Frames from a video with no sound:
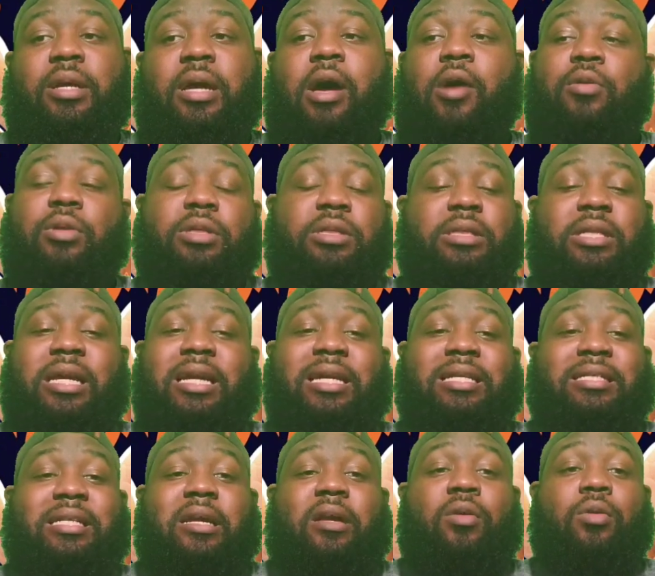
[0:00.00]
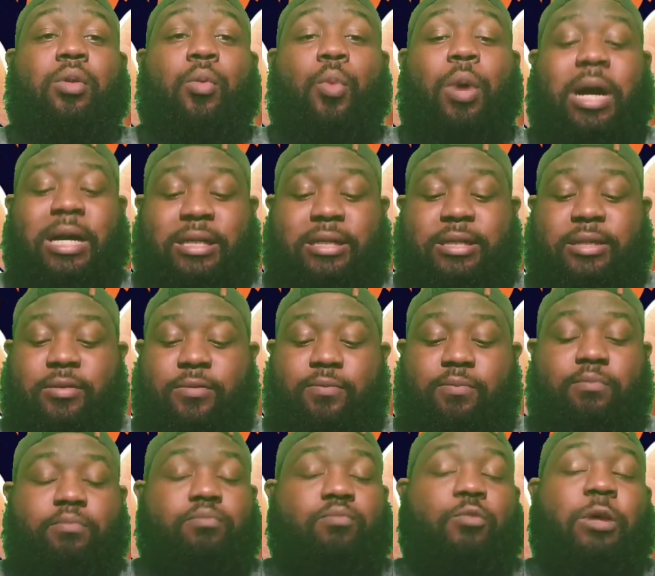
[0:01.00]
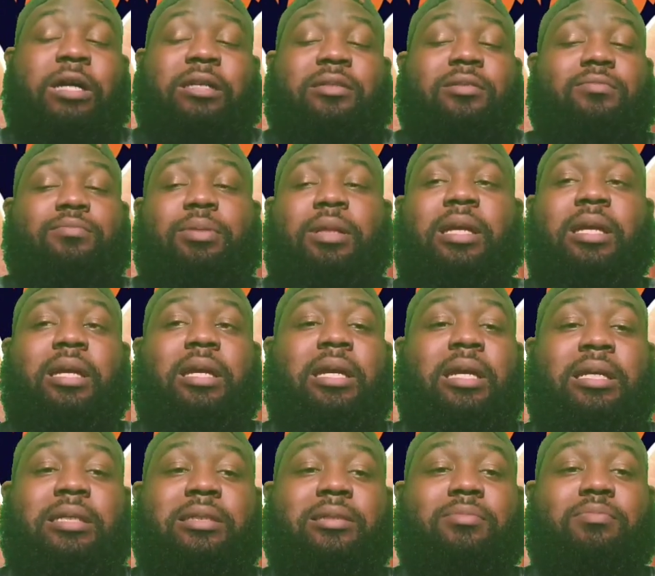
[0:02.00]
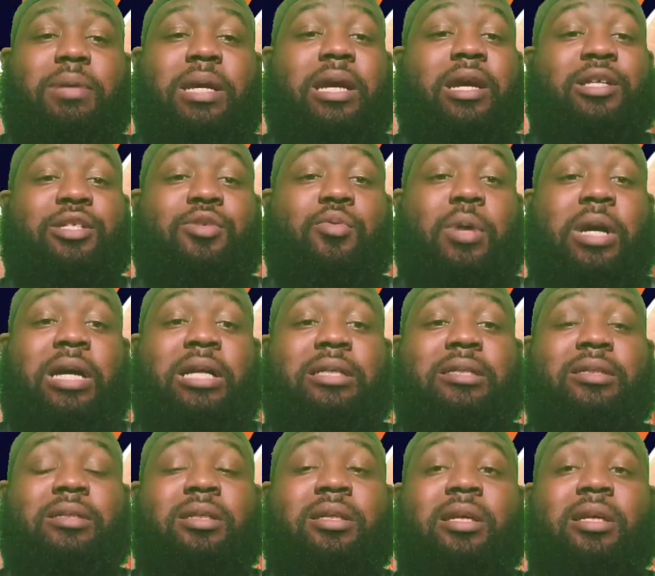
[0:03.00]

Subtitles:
I only watched him play against the Bears twice.